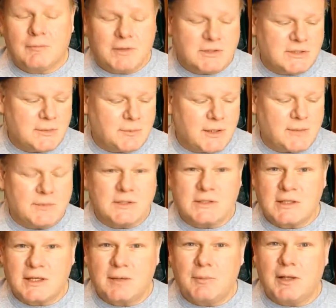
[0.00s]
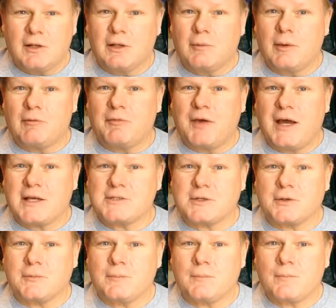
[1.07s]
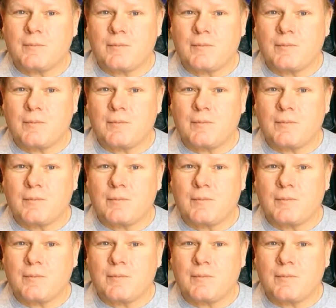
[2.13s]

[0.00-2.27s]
which sometimes can be a little bit faster if